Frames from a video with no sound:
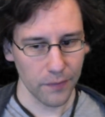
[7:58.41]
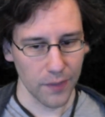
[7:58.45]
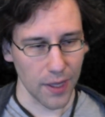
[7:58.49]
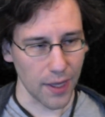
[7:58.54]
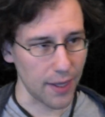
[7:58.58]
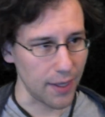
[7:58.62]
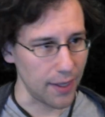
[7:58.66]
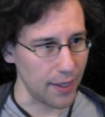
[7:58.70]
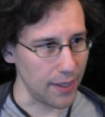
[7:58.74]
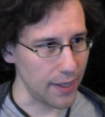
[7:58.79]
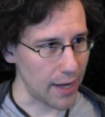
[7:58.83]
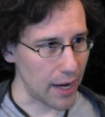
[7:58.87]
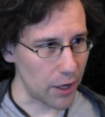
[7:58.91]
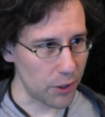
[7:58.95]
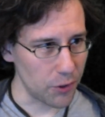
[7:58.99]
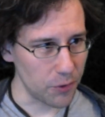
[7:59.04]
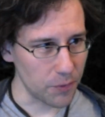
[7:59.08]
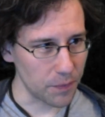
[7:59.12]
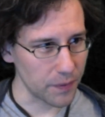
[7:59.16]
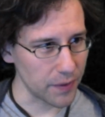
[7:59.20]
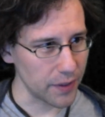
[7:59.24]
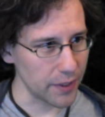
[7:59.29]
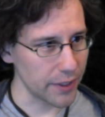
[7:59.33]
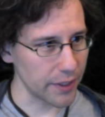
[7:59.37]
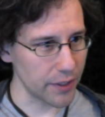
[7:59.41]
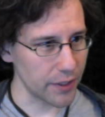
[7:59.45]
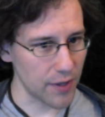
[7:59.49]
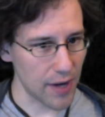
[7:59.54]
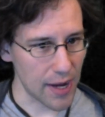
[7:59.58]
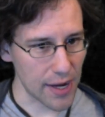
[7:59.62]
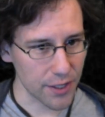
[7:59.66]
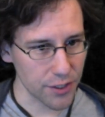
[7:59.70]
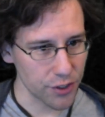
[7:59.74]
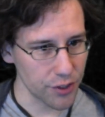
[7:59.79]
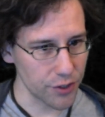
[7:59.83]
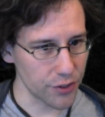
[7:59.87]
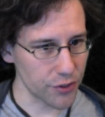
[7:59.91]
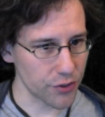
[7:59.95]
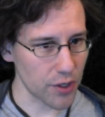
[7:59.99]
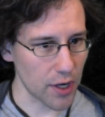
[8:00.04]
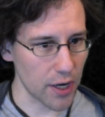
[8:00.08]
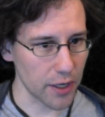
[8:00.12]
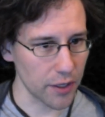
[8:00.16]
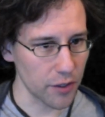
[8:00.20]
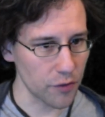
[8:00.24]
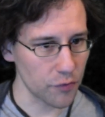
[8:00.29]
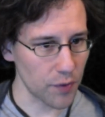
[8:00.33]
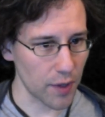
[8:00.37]
hanging out, playing interaction,
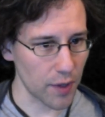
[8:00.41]
trying